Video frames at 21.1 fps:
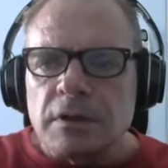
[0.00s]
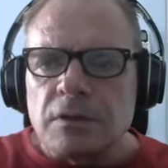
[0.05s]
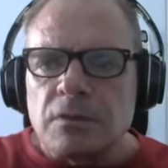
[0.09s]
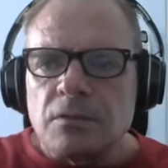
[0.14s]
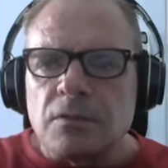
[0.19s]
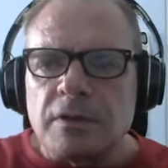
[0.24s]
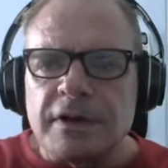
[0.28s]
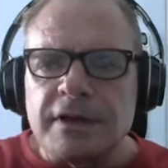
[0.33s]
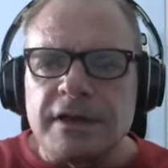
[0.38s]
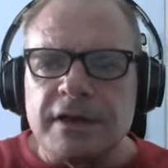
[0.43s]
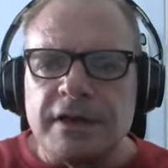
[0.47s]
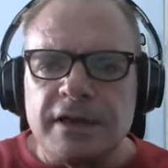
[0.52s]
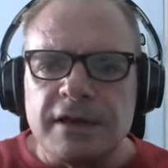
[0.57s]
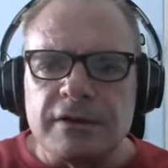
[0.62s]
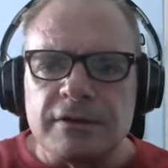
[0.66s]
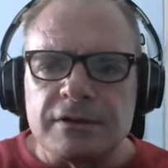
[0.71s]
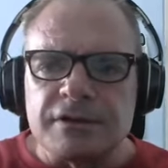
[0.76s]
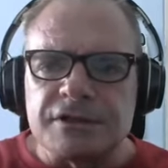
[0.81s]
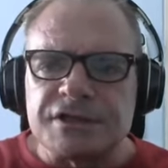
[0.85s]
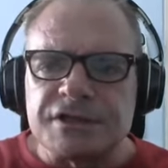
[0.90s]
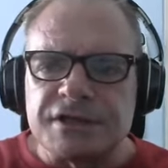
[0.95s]
when he
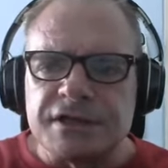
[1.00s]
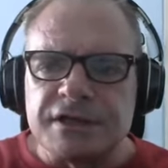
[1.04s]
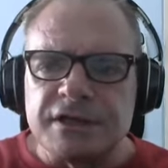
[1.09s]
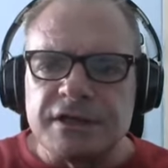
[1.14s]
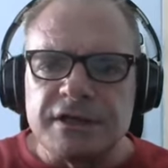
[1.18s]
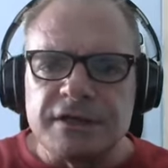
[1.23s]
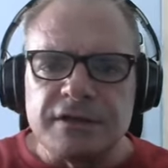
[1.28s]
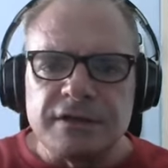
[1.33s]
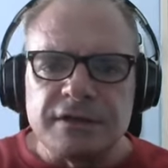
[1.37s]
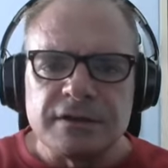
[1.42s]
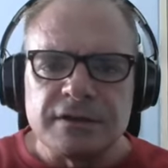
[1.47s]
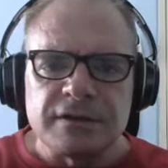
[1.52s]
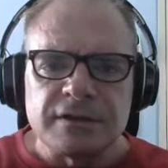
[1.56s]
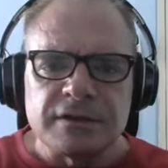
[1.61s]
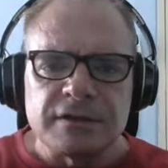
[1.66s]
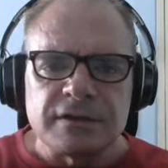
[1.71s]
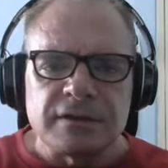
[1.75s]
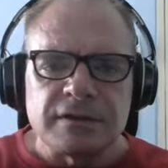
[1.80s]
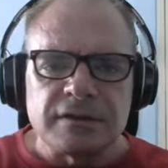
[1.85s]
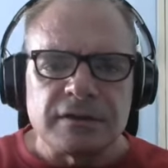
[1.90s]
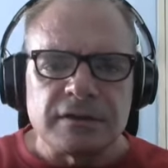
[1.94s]
or she
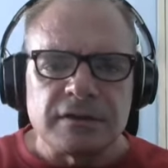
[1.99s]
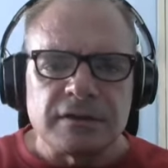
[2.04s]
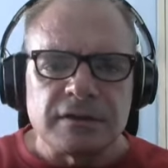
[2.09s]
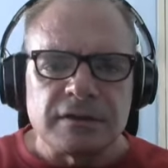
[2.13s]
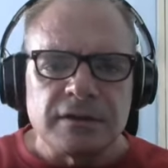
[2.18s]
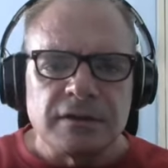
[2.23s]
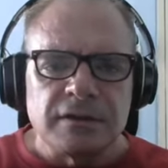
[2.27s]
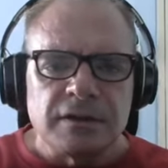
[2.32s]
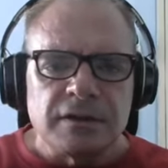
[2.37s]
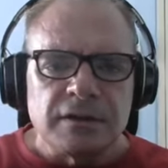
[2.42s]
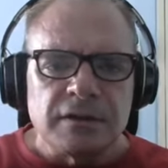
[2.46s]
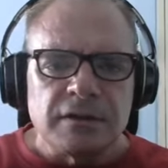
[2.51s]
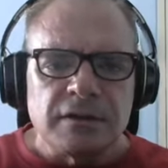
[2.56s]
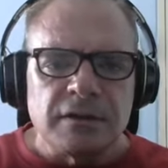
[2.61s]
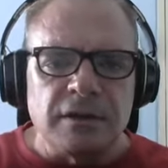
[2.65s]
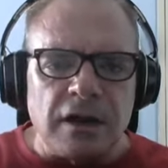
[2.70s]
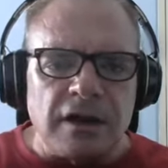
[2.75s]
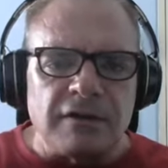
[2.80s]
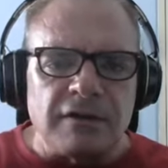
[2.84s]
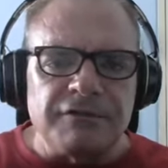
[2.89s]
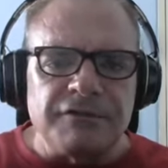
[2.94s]

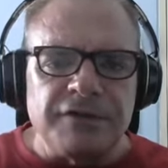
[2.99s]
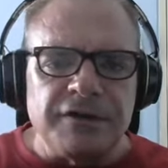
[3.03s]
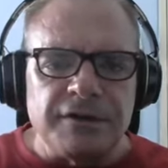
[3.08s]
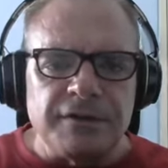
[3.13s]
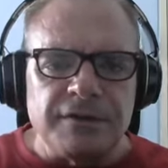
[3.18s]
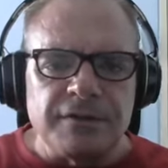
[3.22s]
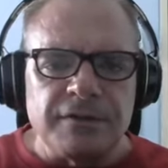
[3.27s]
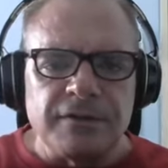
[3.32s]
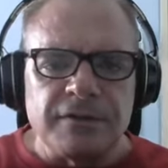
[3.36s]
loved you